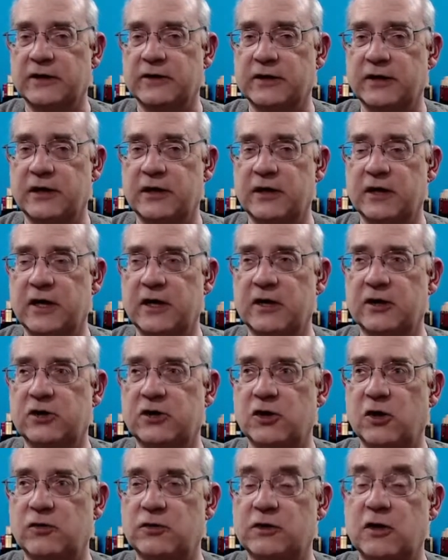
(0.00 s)
and
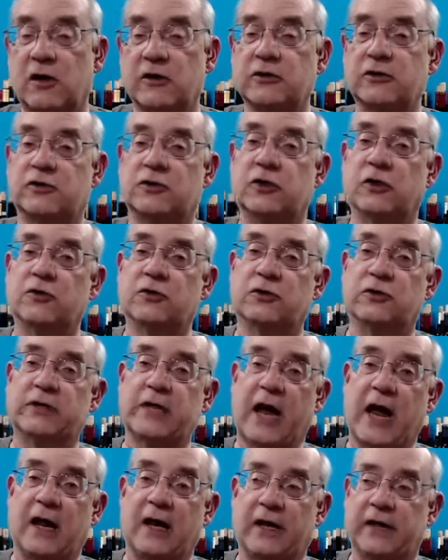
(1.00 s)
it also shows her
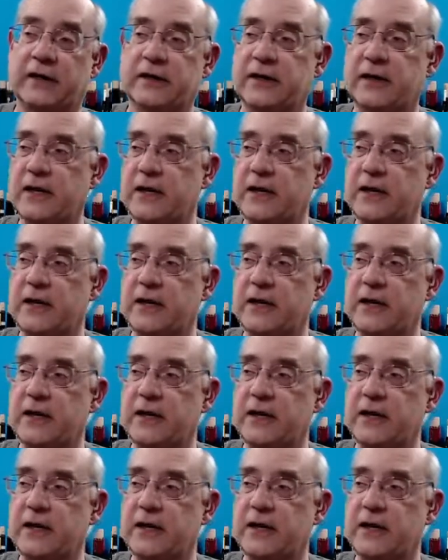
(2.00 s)
talent.